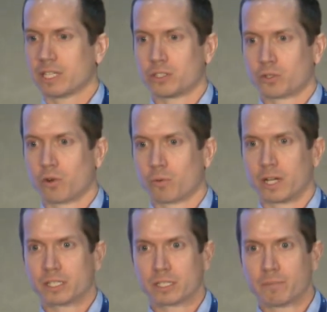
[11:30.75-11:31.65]
control
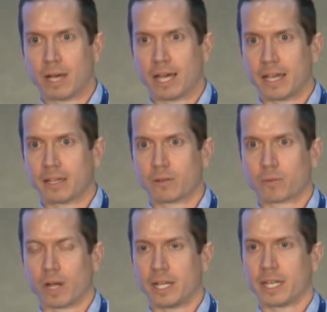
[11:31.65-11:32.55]
risk by
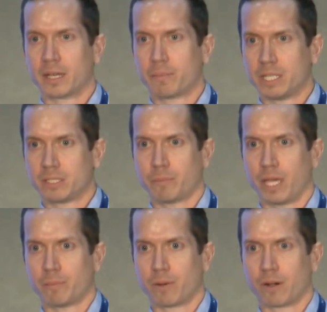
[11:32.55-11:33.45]
writing a piece of
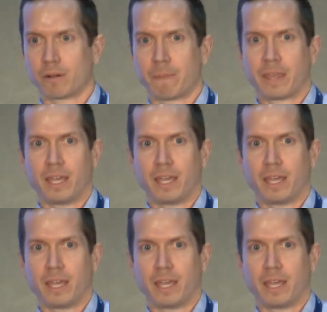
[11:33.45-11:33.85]
paper